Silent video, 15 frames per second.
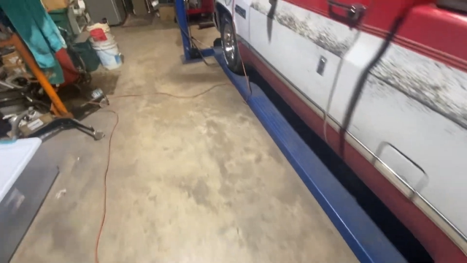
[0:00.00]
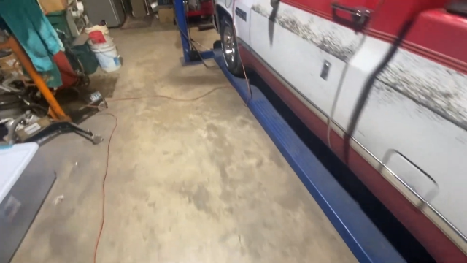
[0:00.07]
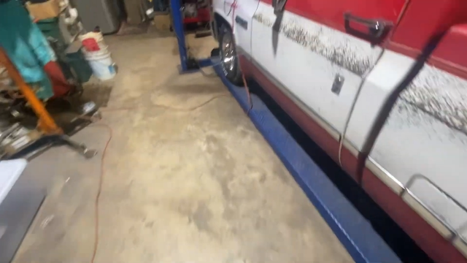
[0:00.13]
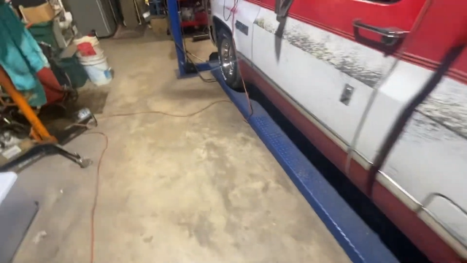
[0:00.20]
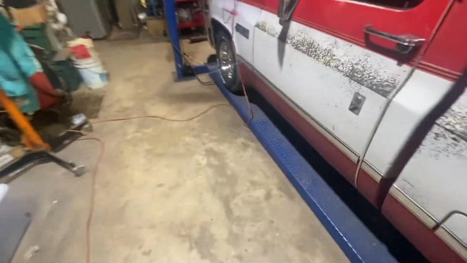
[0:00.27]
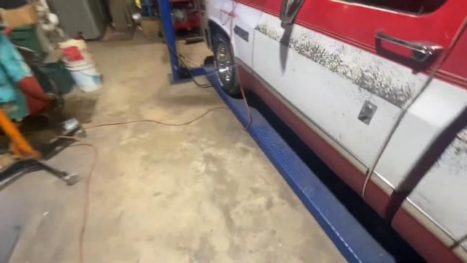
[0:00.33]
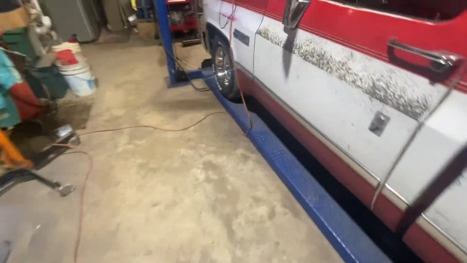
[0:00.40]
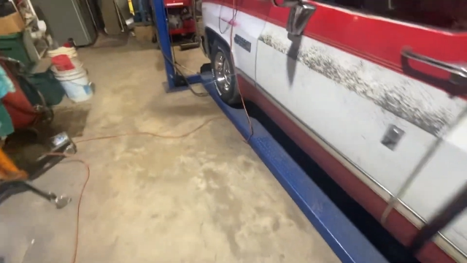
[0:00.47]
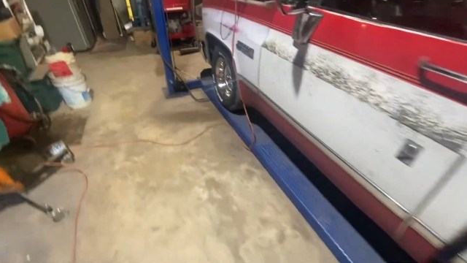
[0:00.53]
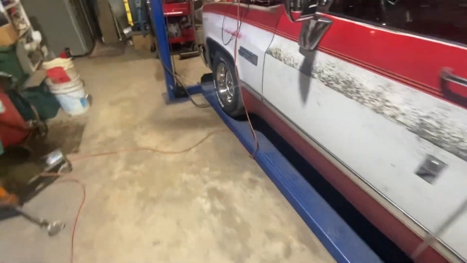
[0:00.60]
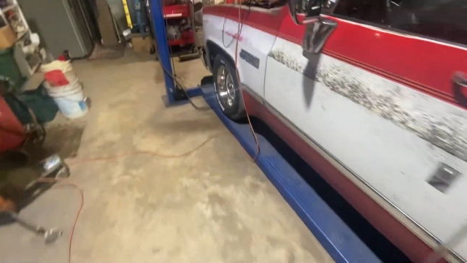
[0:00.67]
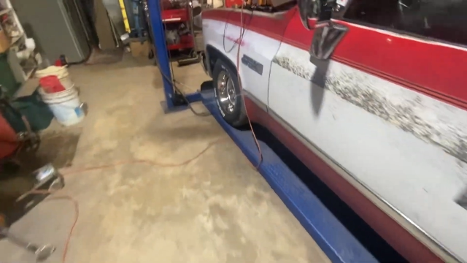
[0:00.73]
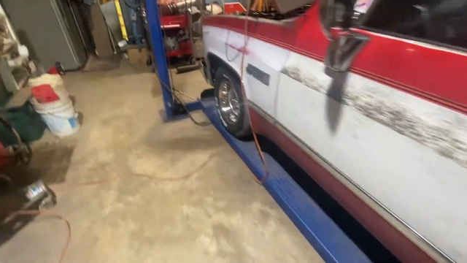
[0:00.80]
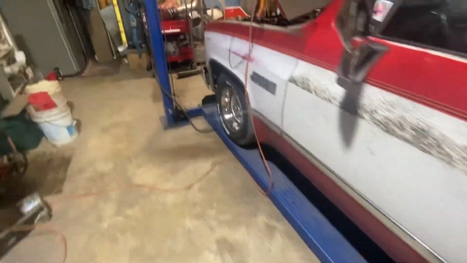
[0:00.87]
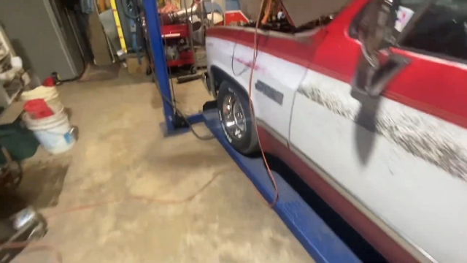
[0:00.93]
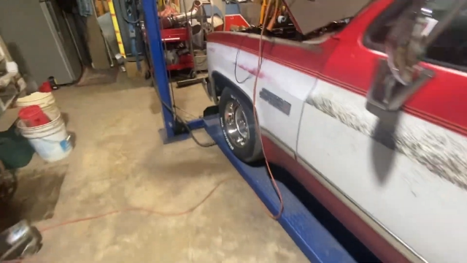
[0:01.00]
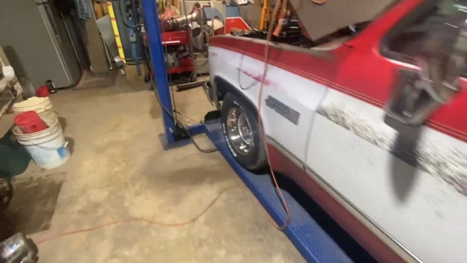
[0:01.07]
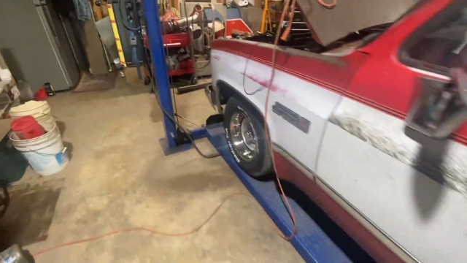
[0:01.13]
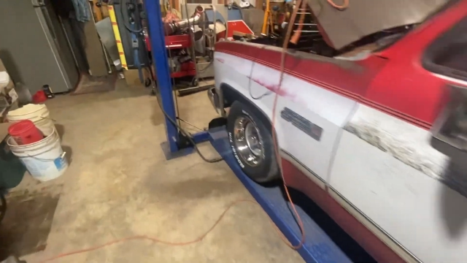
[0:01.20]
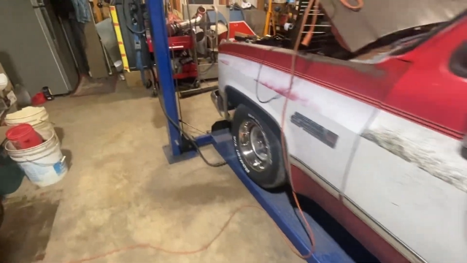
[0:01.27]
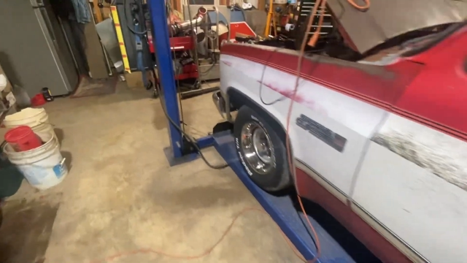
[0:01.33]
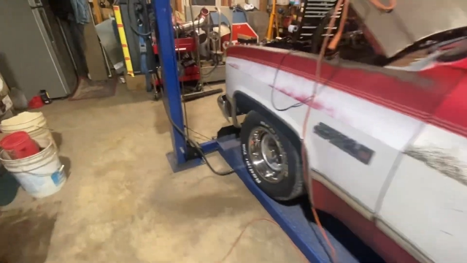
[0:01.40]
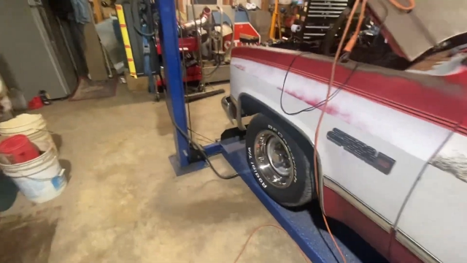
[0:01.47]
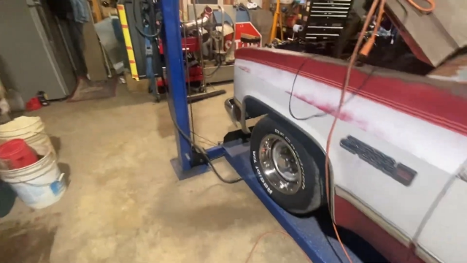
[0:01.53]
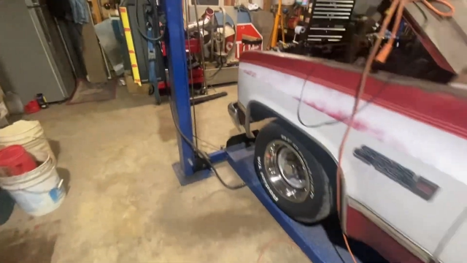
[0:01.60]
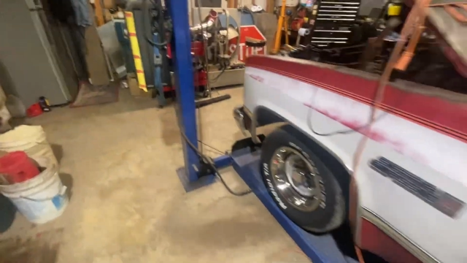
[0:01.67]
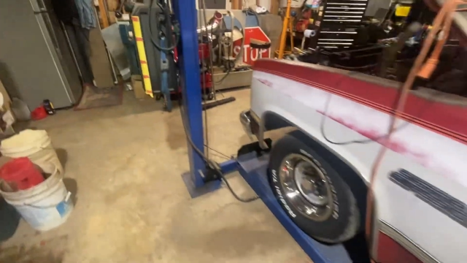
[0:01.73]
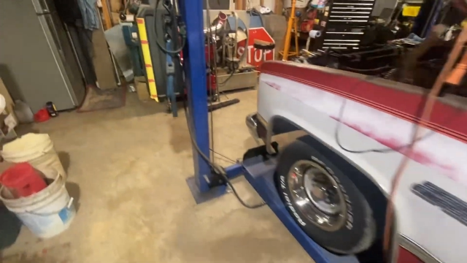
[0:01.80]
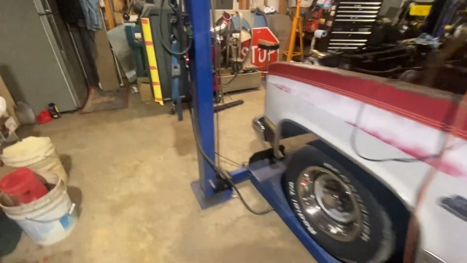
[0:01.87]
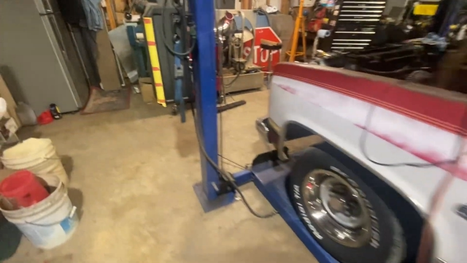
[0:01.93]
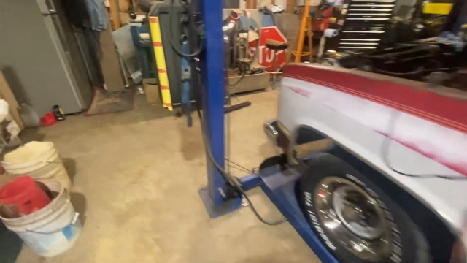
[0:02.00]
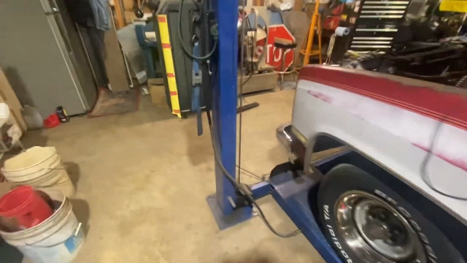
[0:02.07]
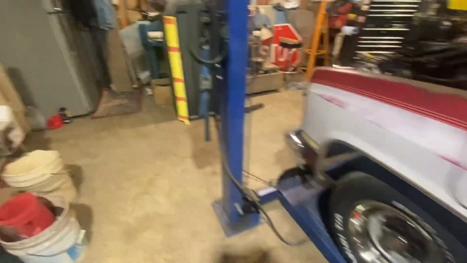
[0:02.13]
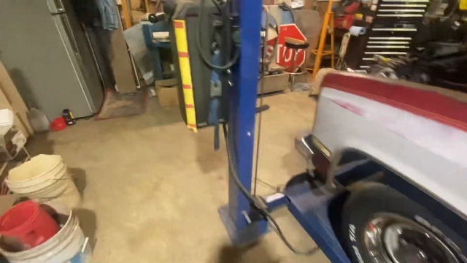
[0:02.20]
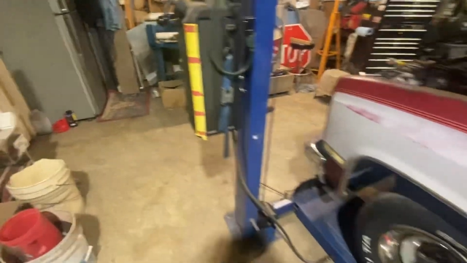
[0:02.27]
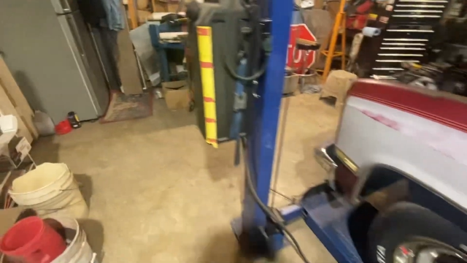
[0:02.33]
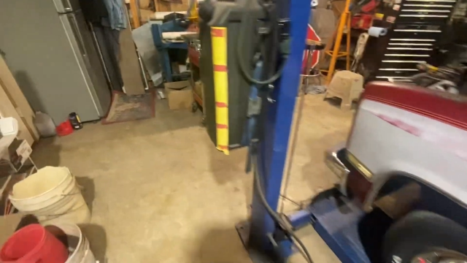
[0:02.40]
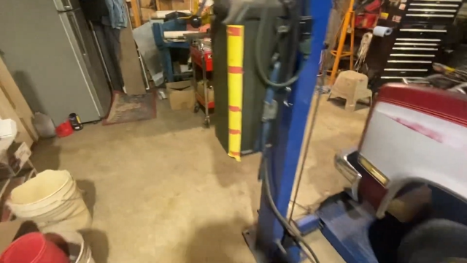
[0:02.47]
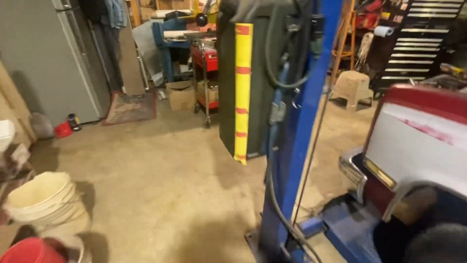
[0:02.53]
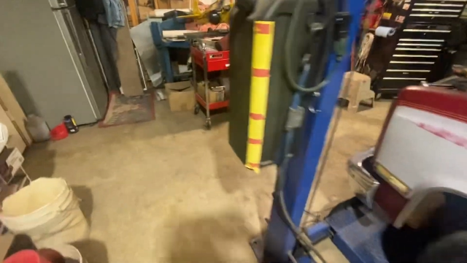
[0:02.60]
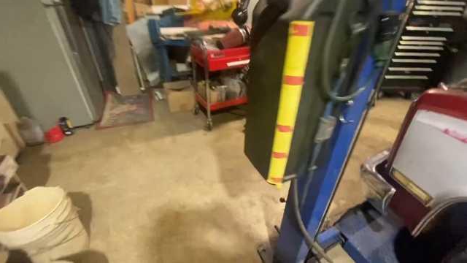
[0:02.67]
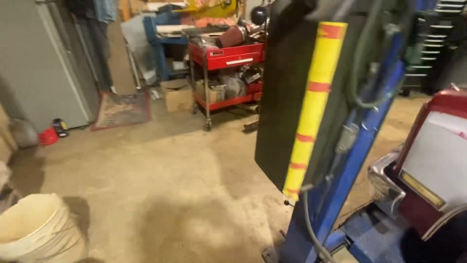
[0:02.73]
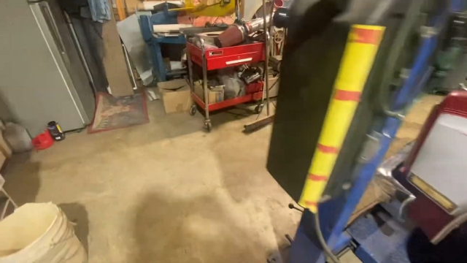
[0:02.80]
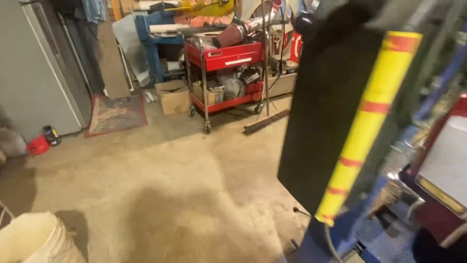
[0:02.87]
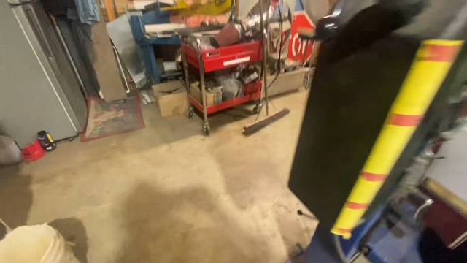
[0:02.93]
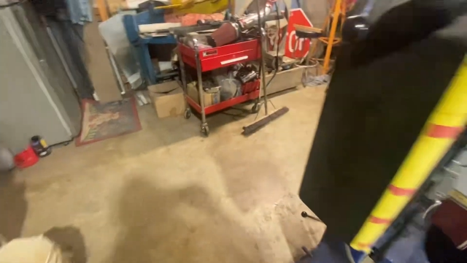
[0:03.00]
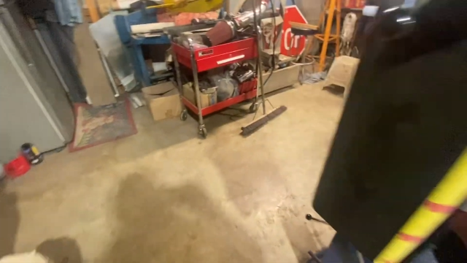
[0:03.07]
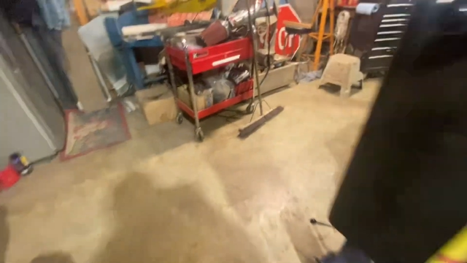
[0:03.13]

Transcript: (no speaker visible)